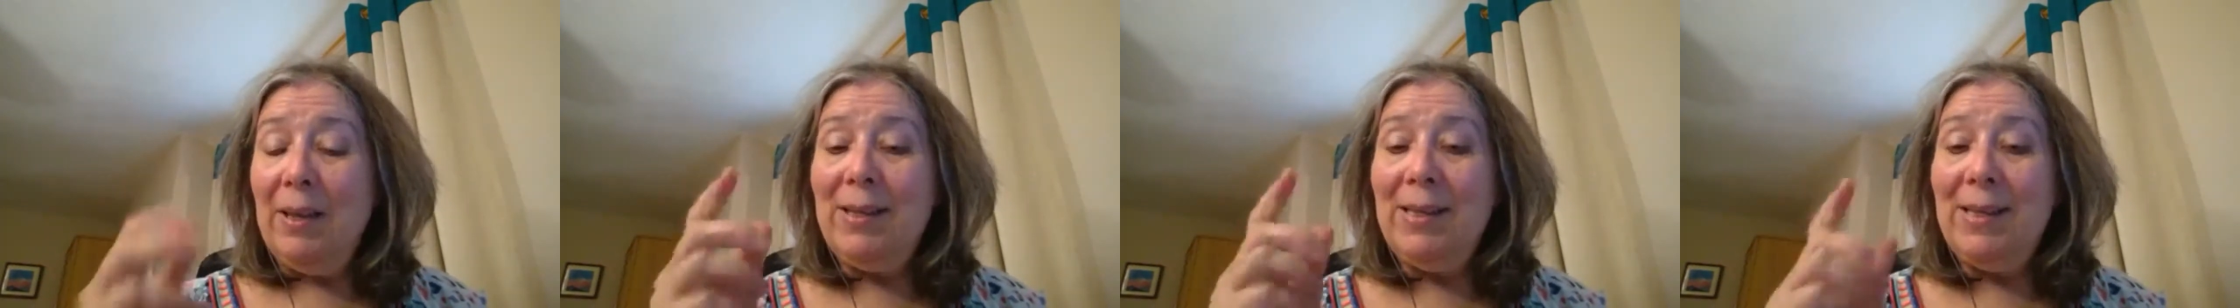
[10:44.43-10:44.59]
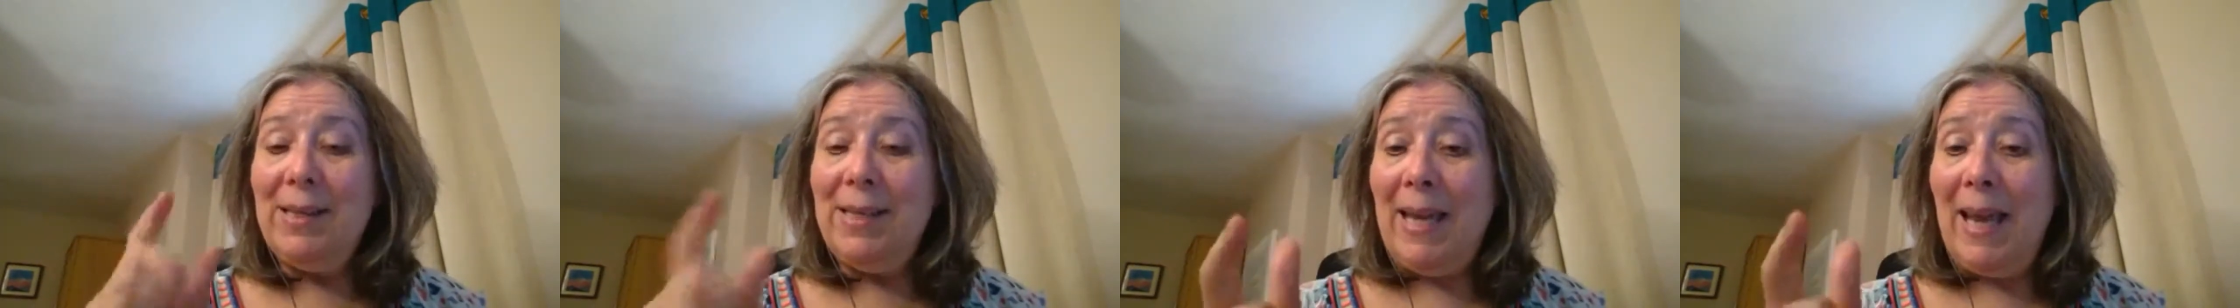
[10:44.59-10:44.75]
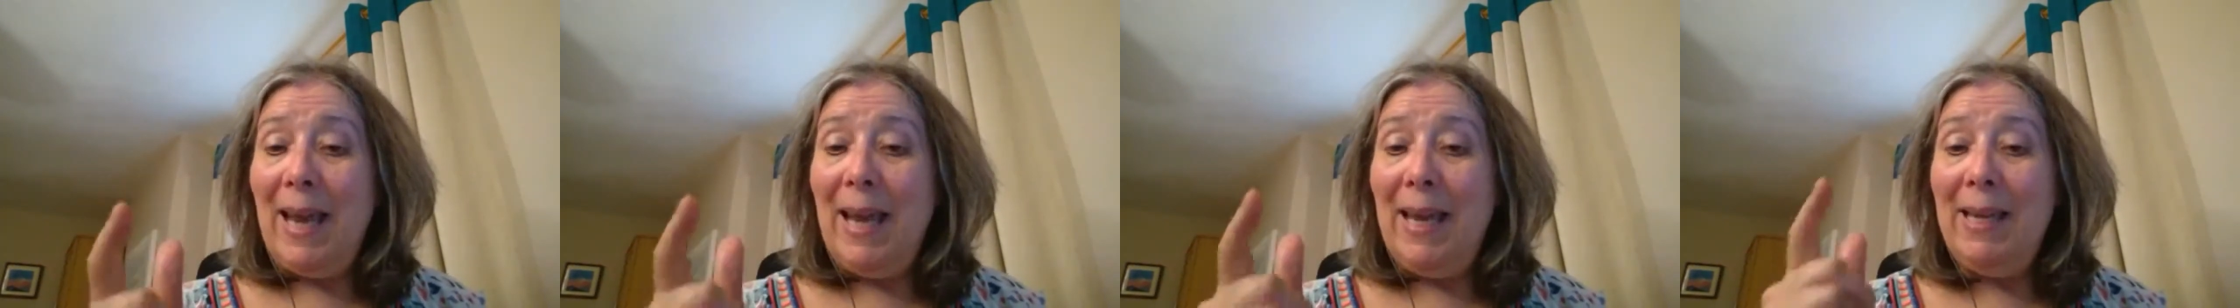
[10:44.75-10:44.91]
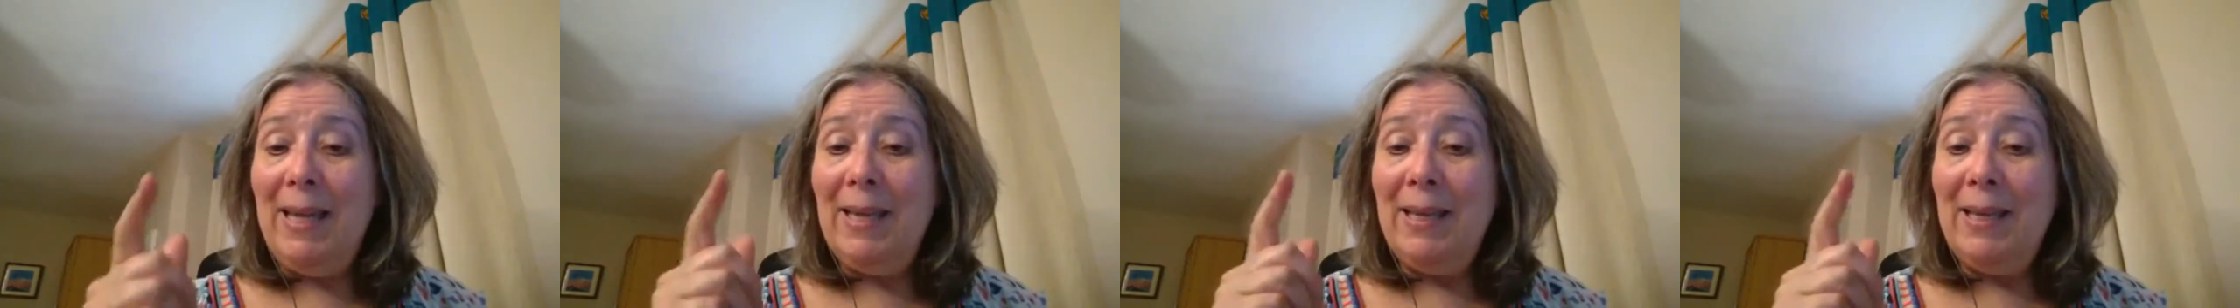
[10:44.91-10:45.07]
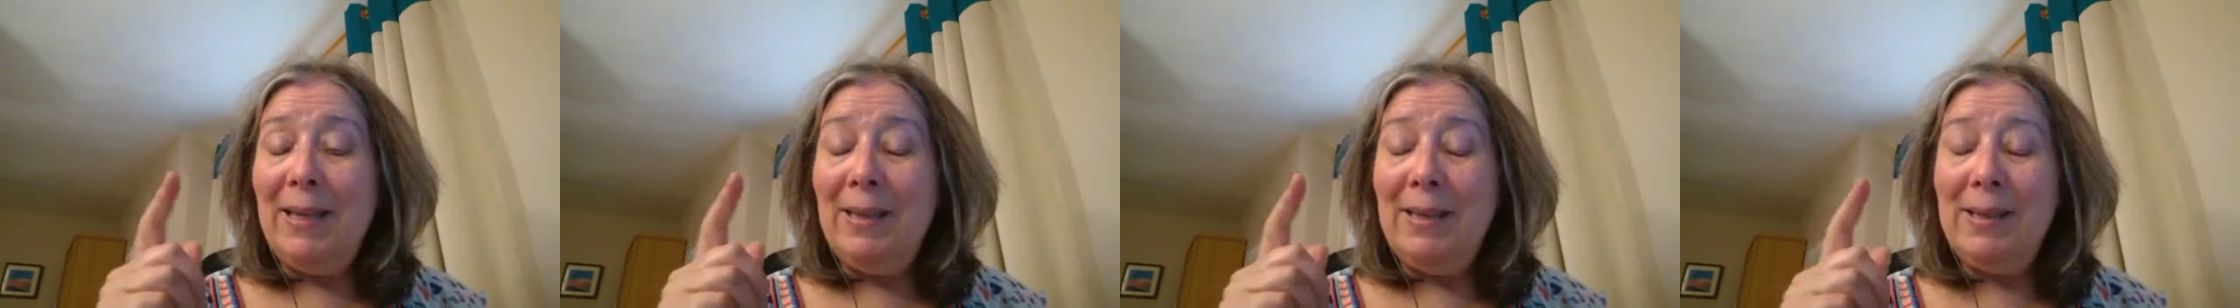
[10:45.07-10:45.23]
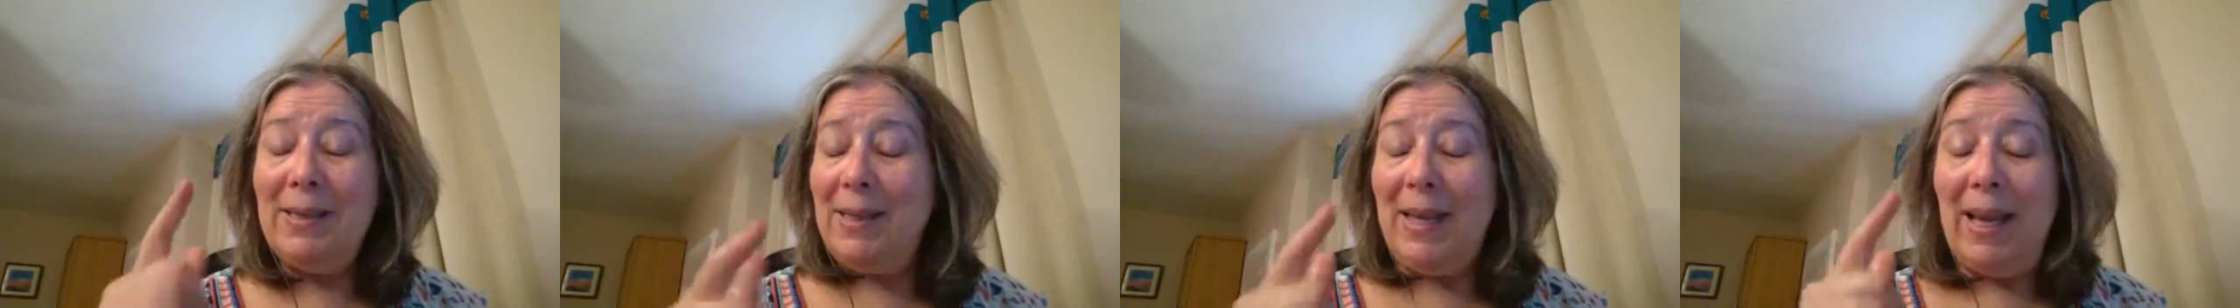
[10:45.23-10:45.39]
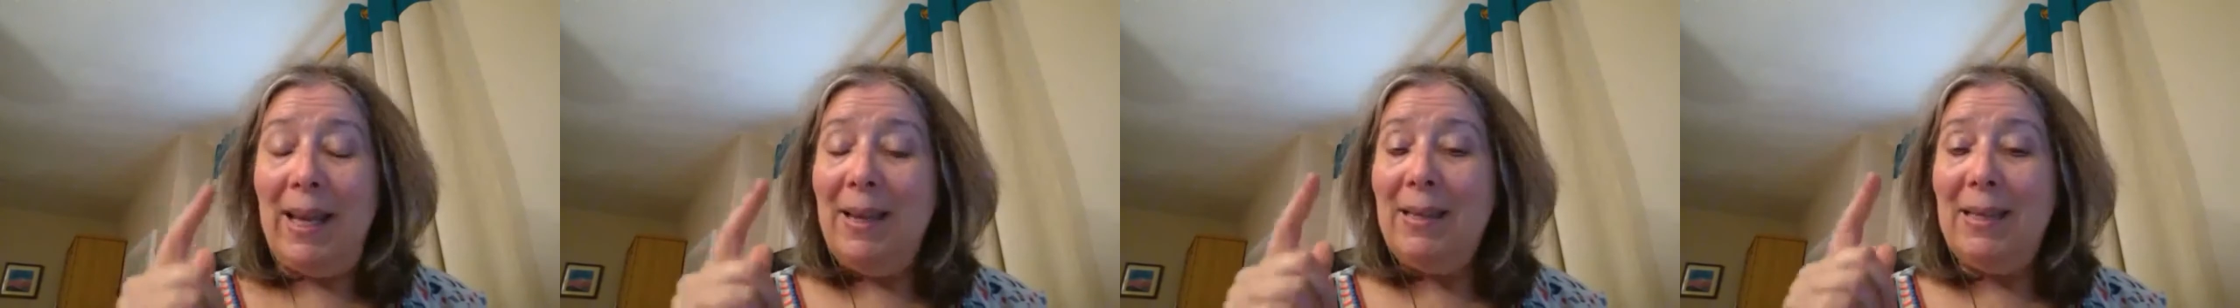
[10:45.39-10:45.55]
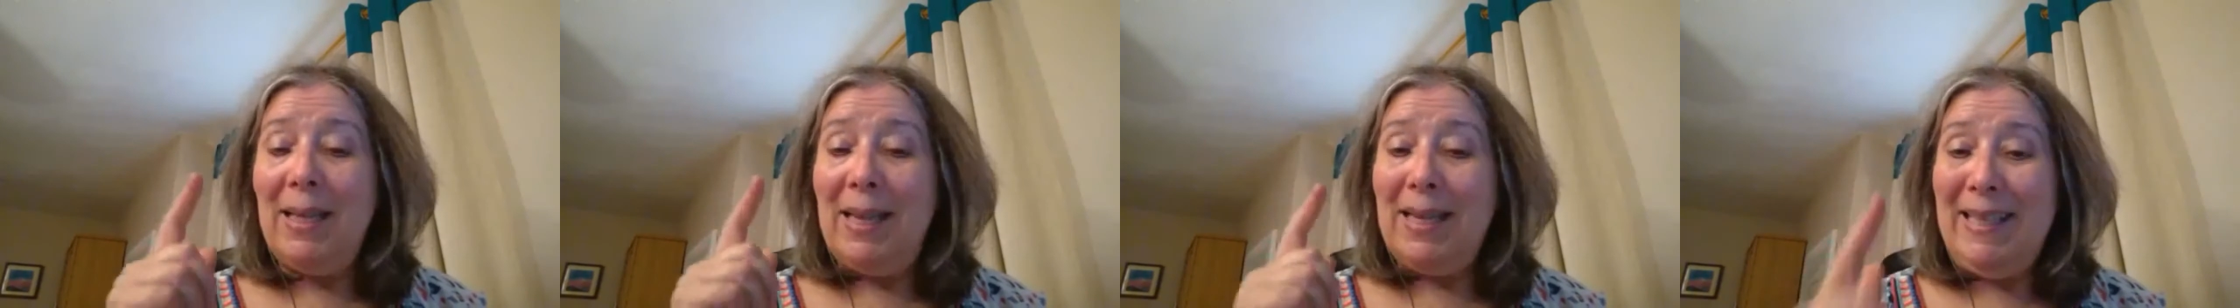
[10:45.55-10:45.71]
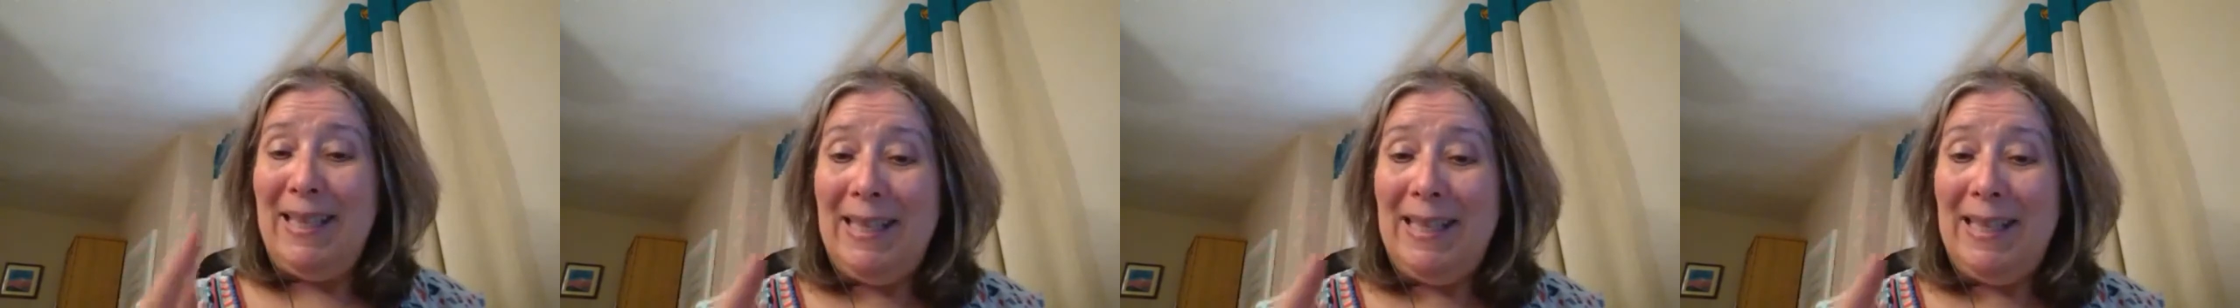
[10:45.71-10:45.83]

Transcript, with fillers: Z-E-N-I,